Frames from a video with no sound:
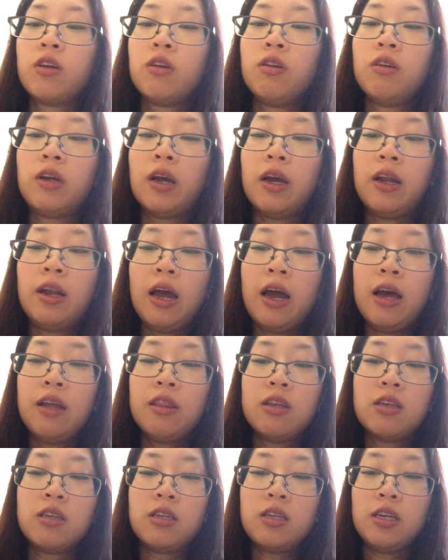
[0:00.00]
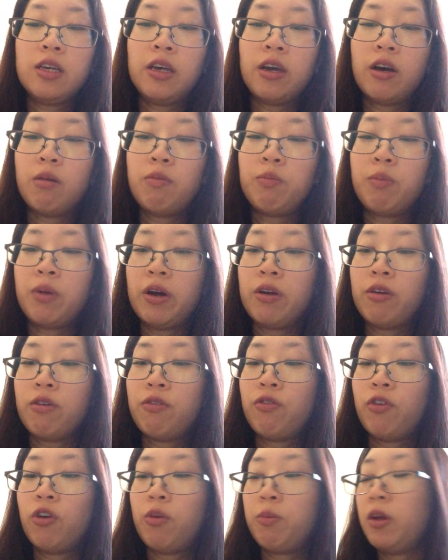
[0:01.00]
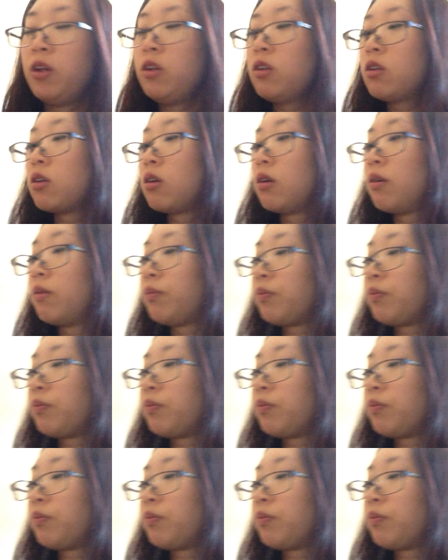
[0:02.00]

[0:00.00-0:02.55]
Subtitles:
you can add the sea kelp bioferment.